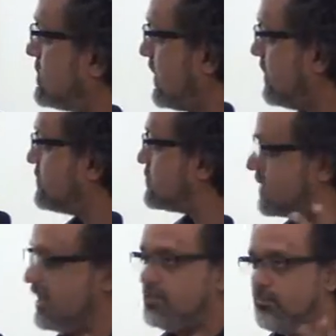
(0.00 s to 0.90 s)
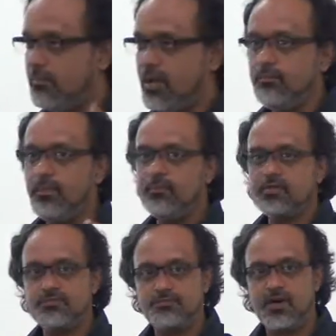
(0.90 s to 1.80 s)
also kind of train
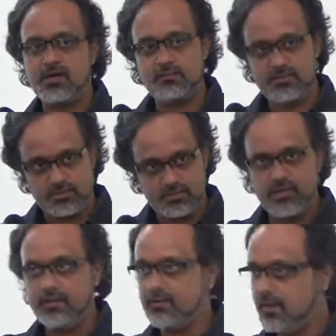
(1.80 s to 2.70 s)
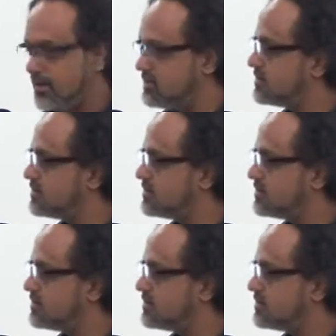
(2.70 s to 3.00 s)
members of parliament in their